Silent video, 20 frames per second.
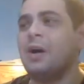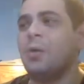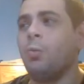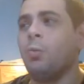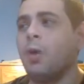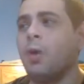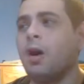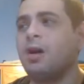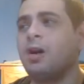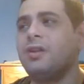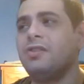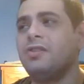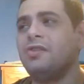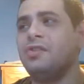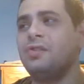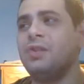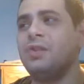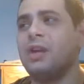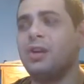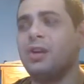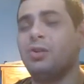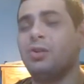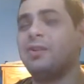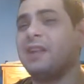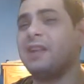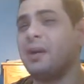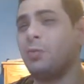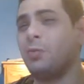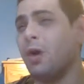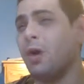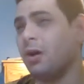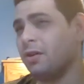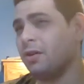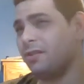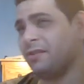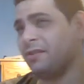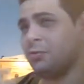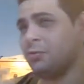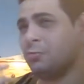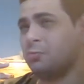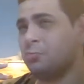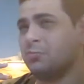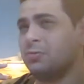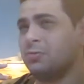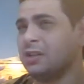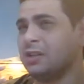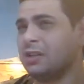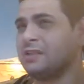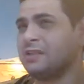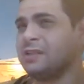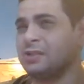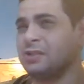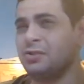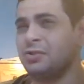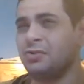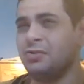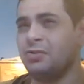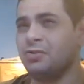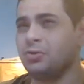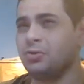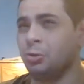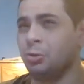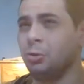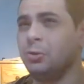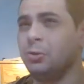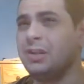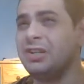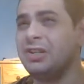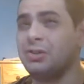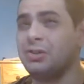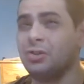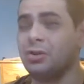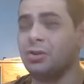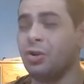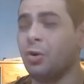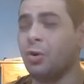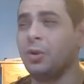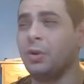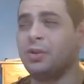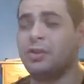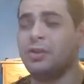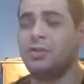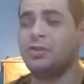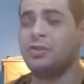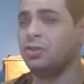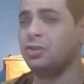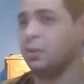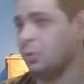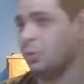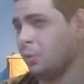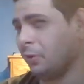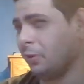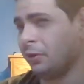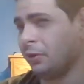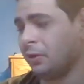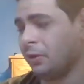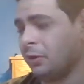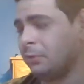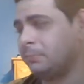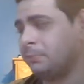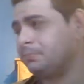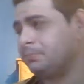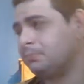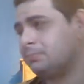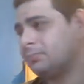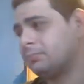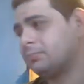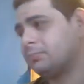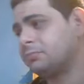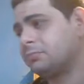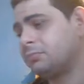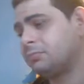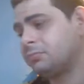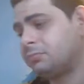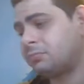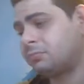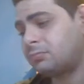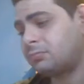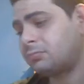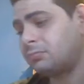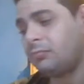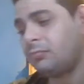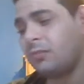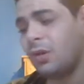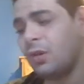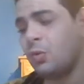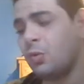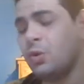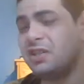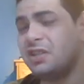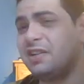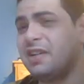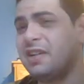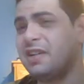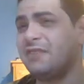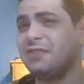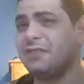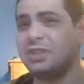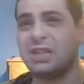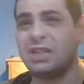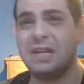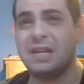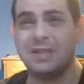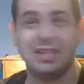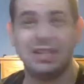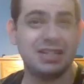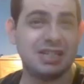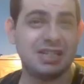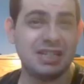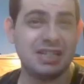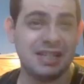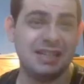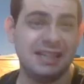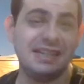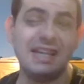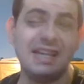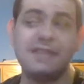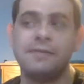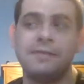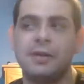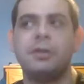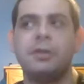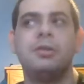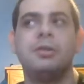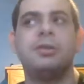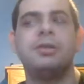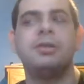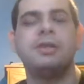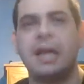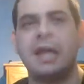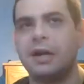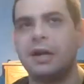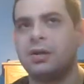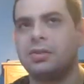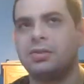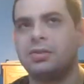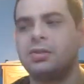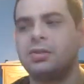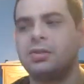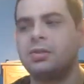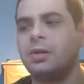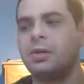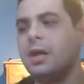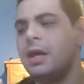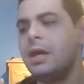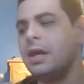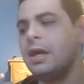Wakuzu it looks like Wakuzu doesn't truly know what to do with her which is kind of a shame because she is a very good character.